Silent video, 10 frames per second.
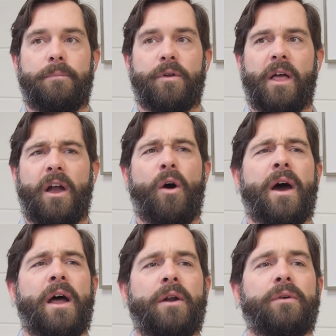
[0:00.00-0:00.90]
they're like, oh,
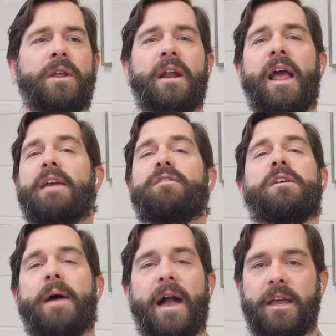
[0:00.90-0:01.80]
I don't need an
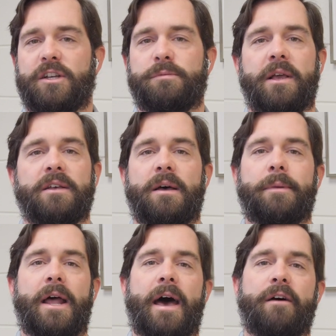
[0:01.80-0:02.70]
AV package because I'm
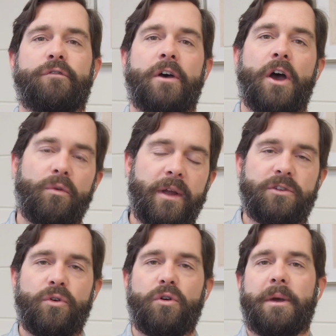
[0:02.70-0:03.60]
gonna have Ring
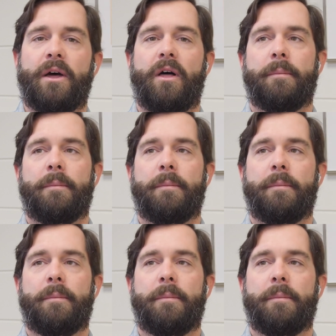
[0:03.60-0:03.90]
doorbell,